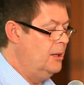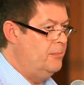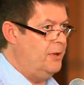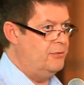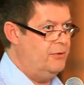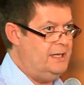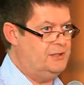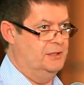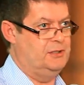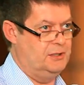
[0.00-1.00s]
But the
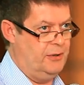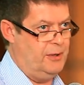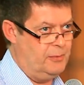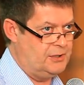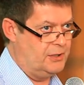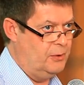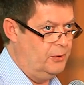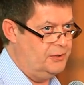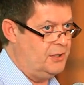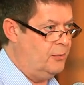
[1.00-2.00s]
reason to do it was, of
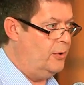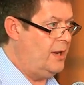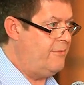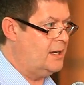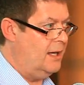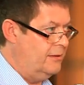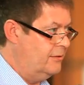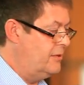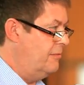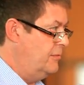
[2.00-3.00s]
course, that whatever colour
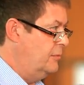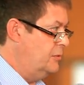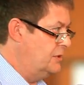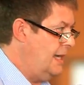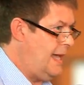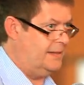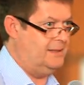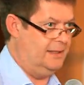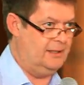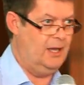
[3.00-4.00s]
of government was
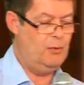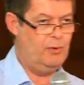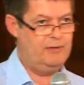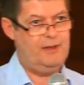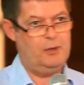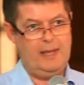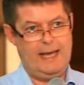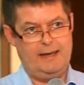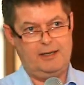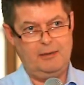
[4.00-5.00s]
elected, we feel we
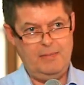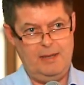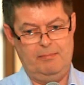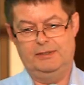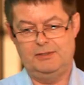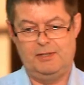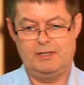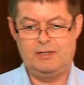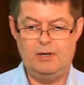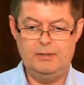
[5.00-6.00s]
had a commitment
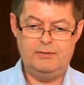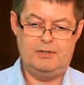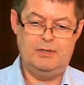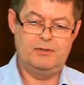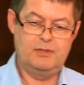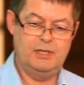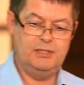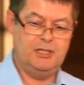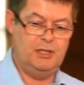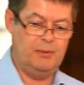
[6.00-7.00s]
to the
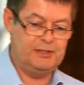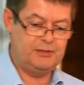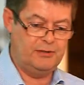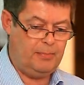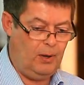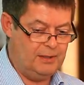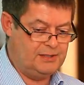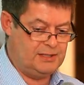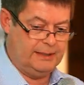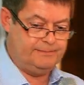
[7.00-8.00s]
continuation of the
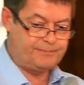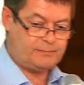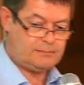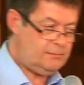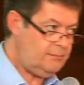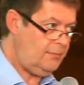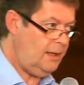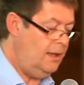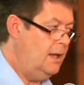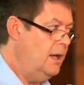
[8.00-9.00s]
policy,
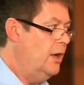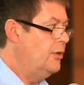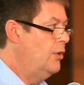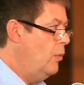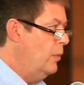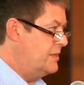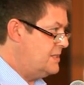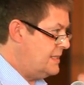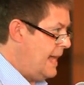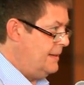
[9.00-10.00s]

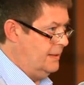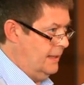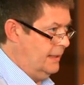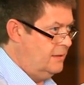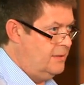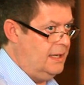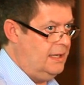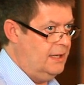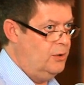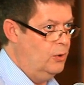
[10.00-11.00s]
notwithstanding
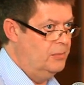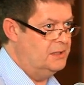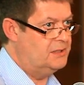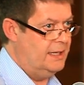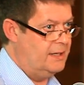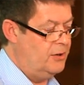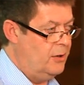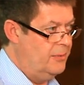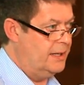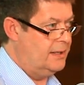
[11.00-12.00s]
the enormous
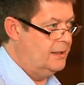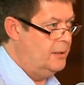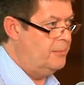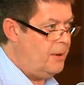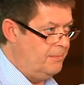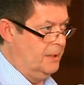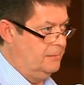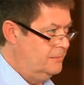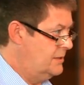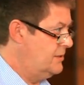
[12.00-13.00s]
economic
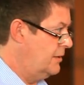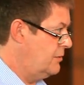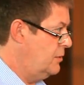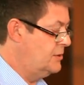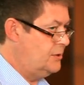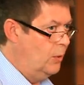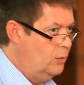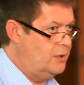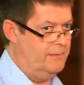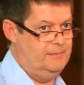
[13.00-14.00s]
problems that, of course,
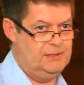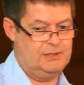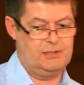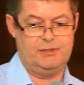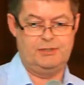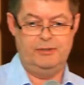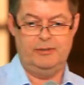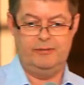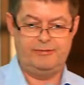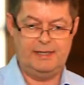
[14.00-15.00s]
all governments across
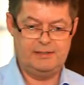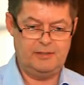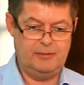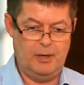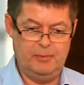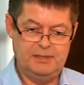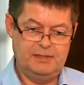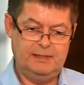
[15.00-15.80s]
Europe face at the moment,